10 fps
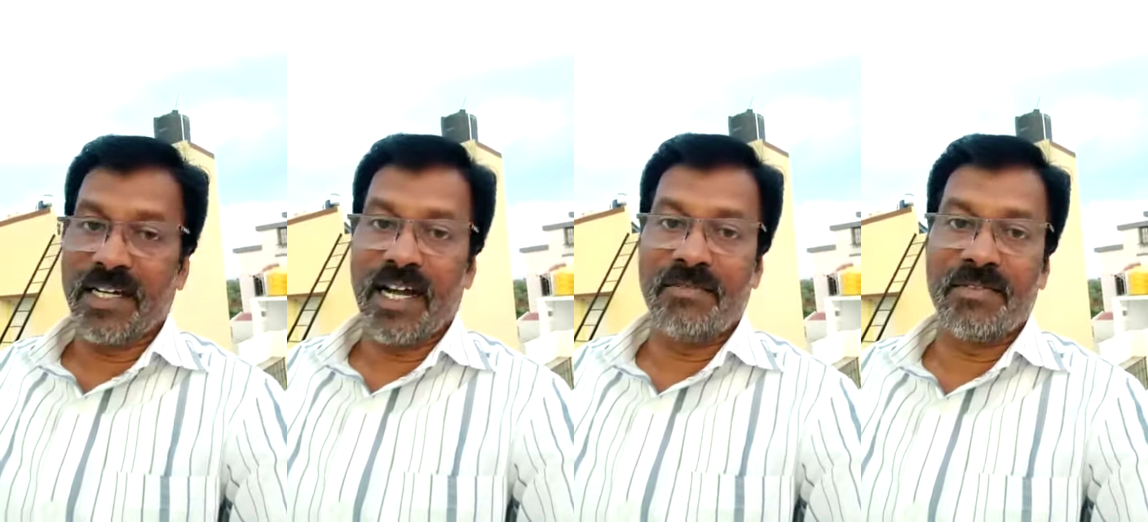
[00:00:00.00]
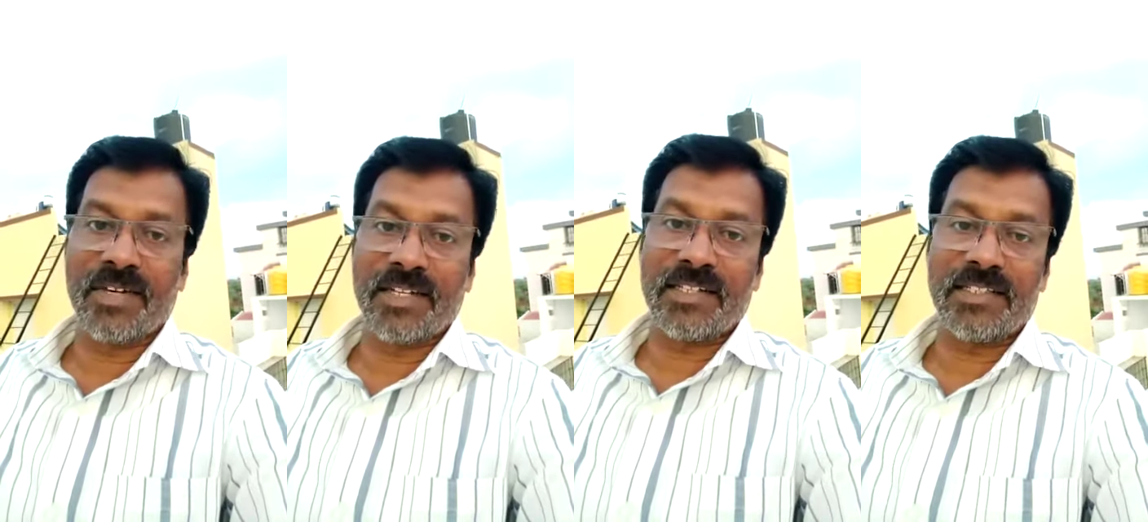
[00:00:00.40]

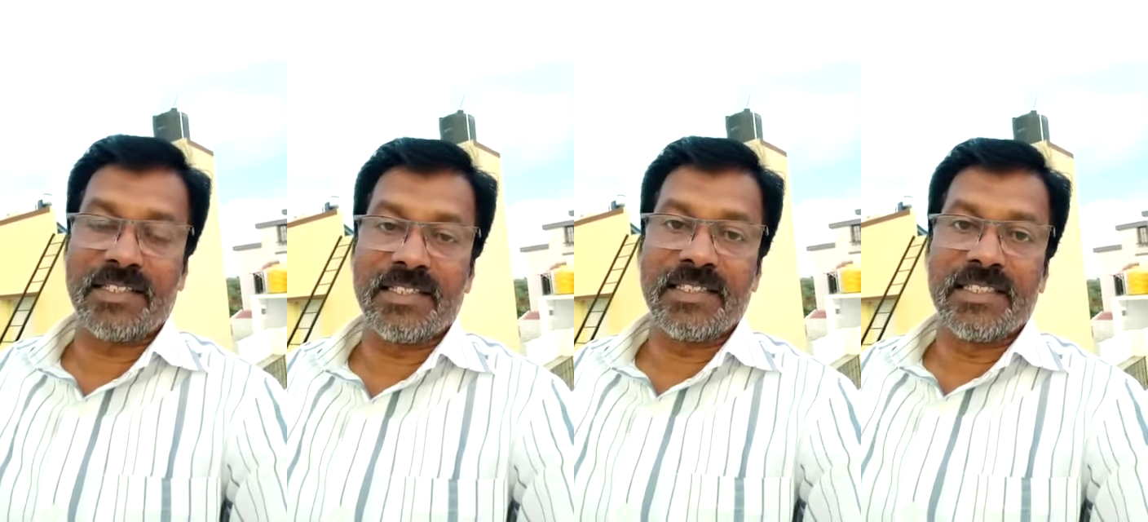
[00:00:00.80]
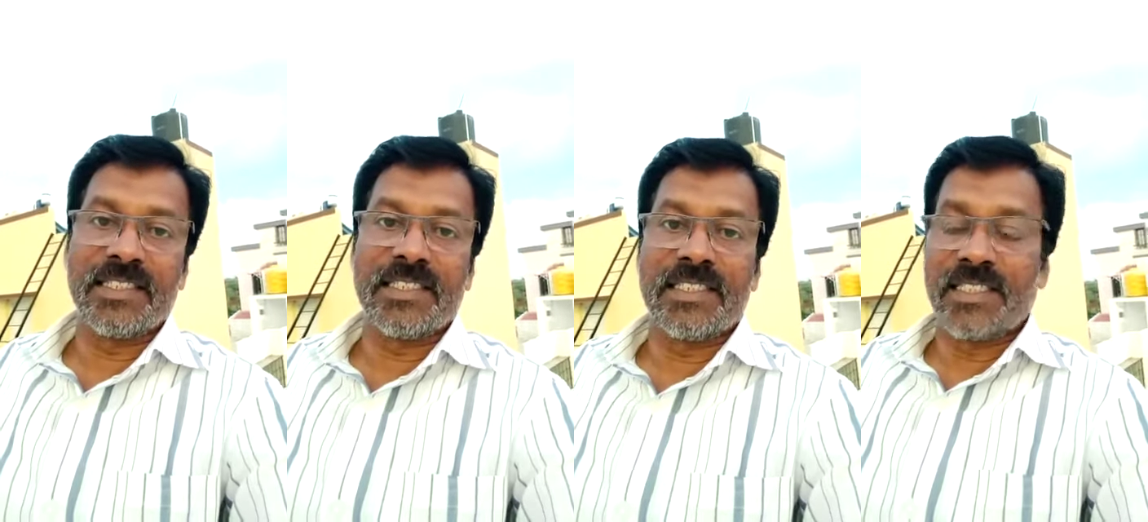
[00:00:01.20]
However,
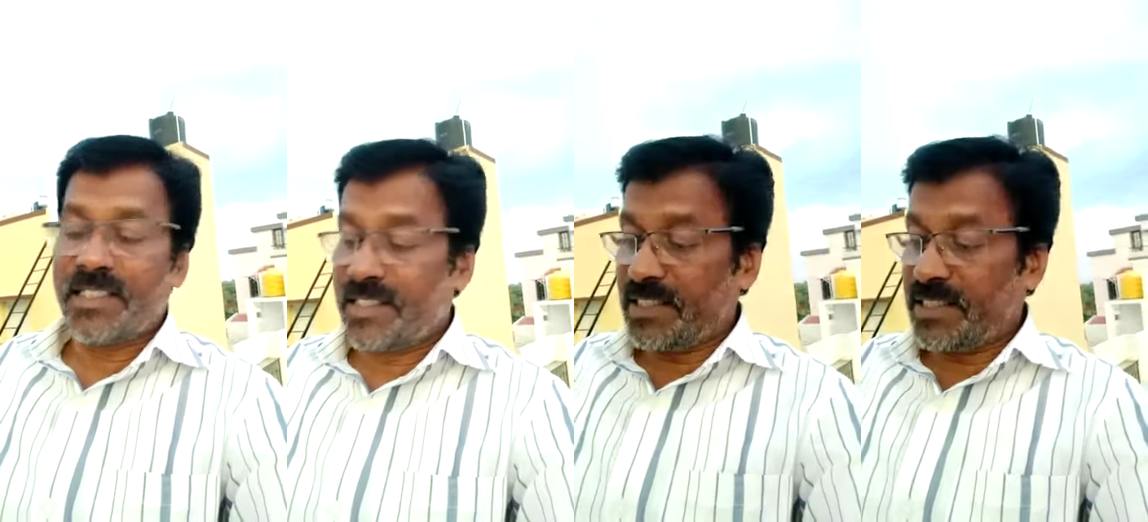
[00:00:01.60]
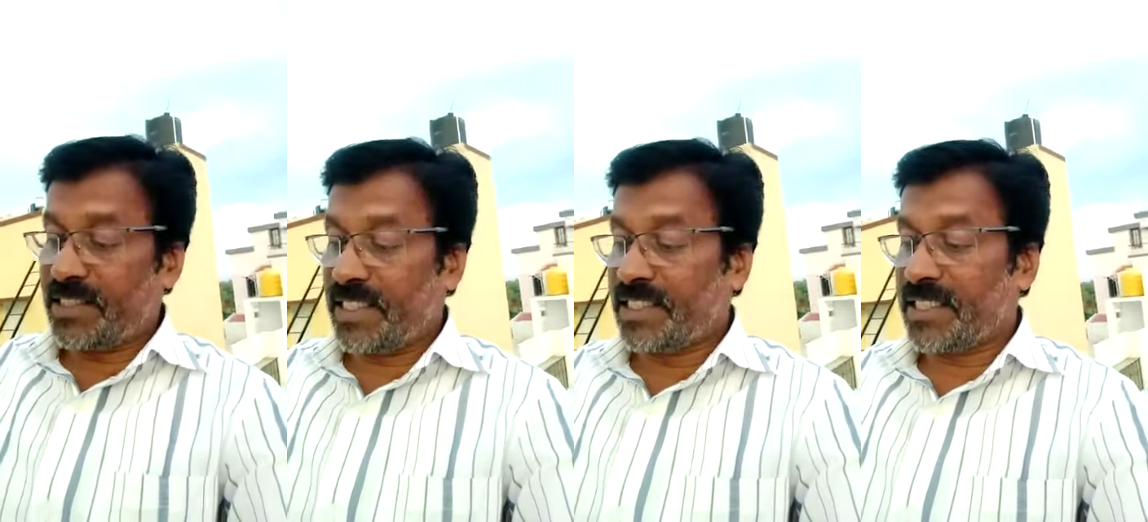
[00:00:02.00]

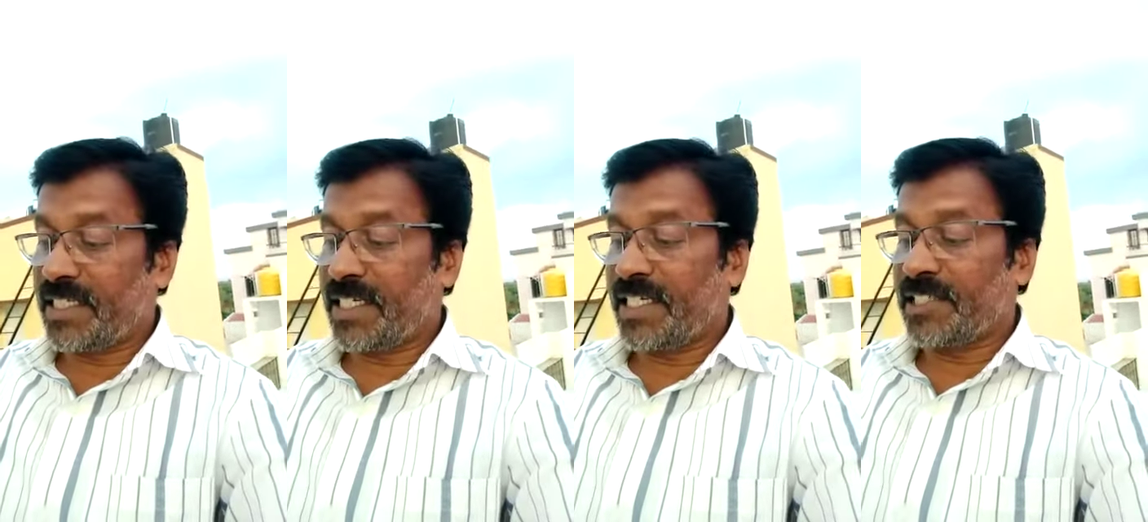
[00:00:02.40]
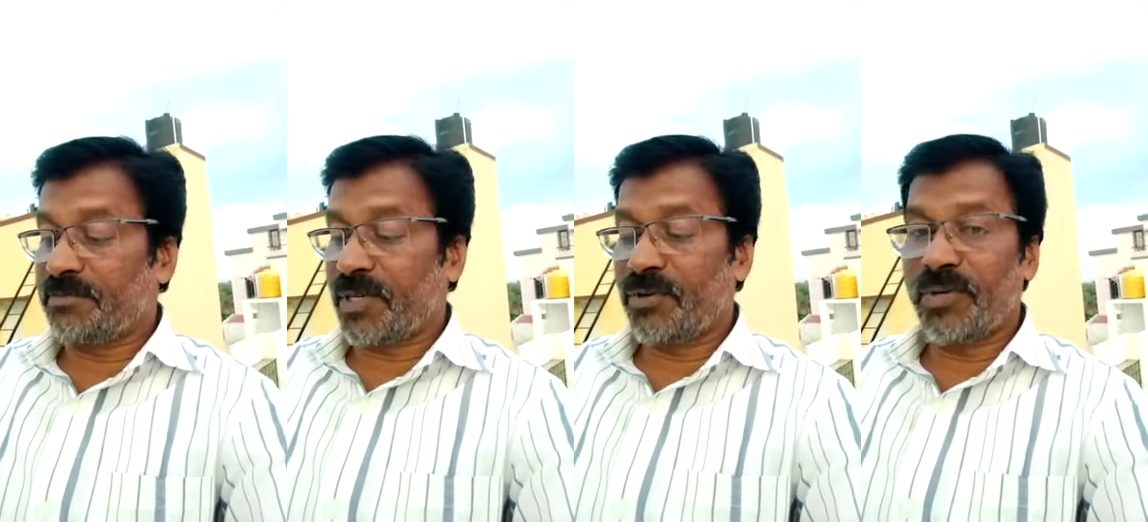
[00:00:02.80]
Caesar is
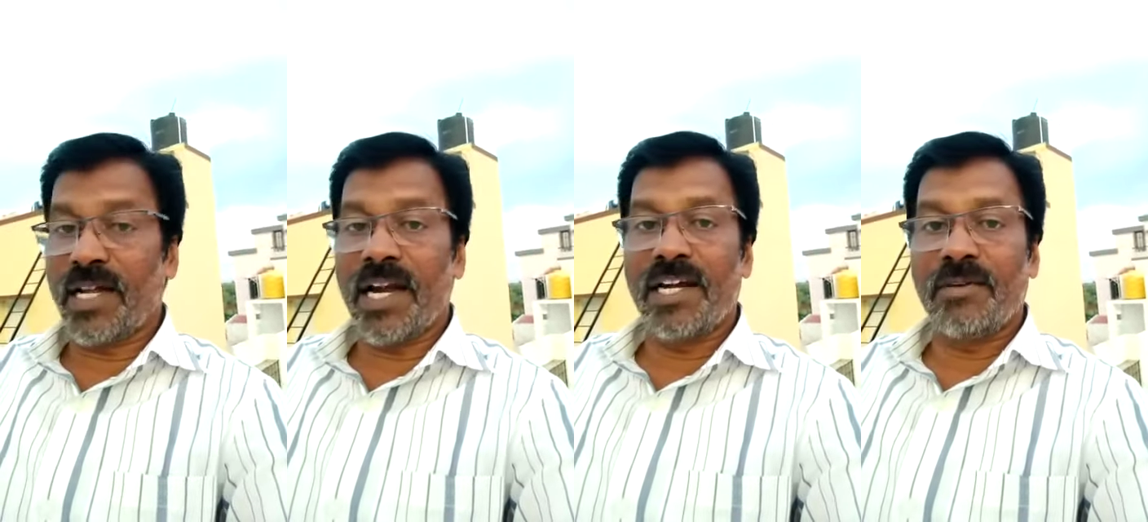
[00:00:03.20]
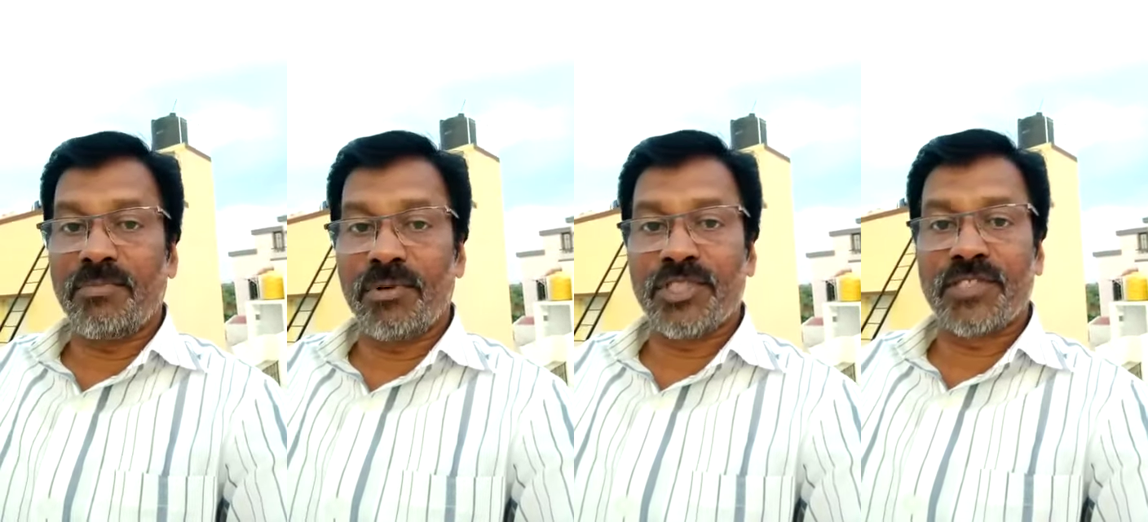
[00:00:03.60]
proud
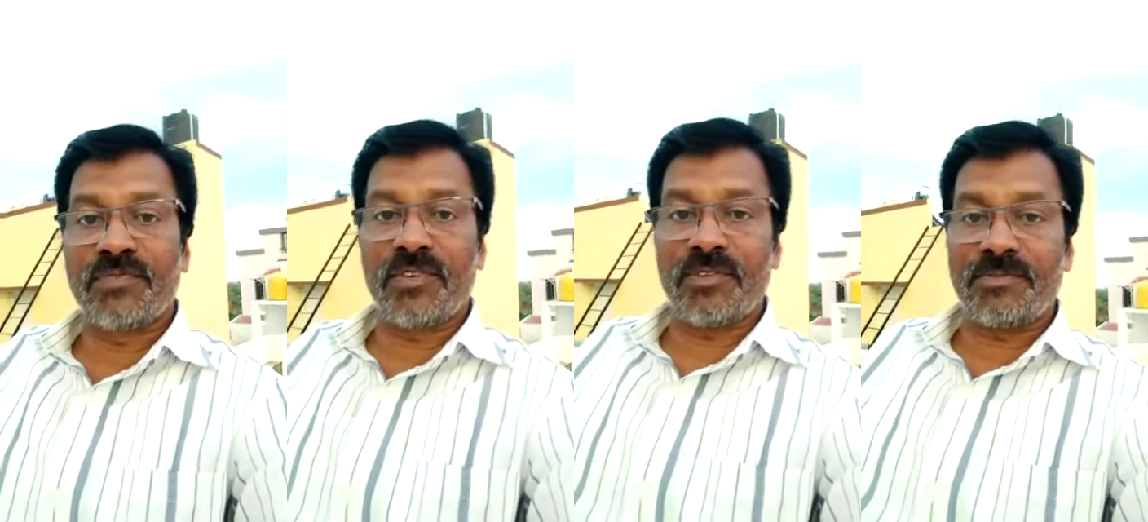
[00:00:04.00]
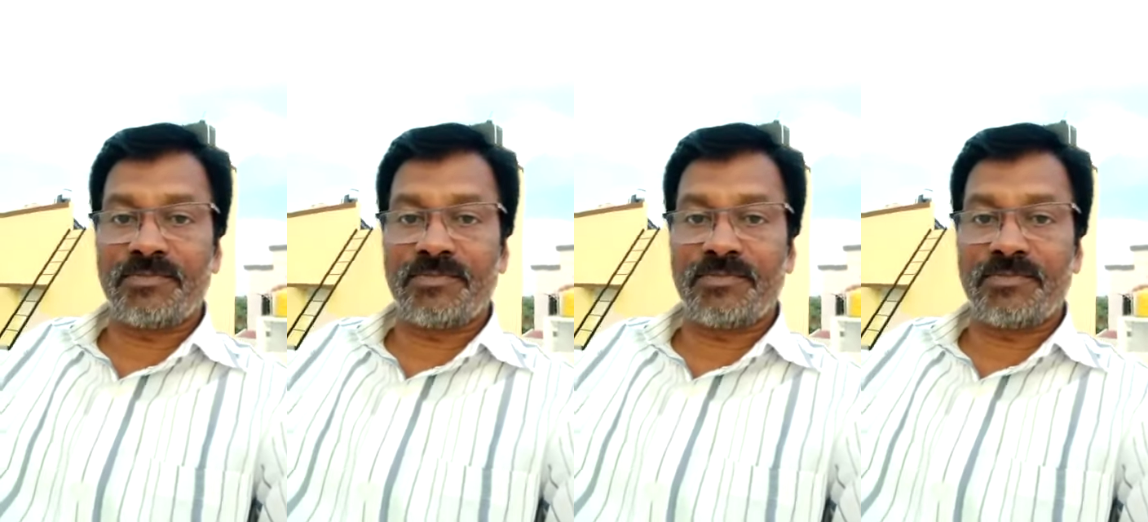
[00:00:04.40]
and boastful.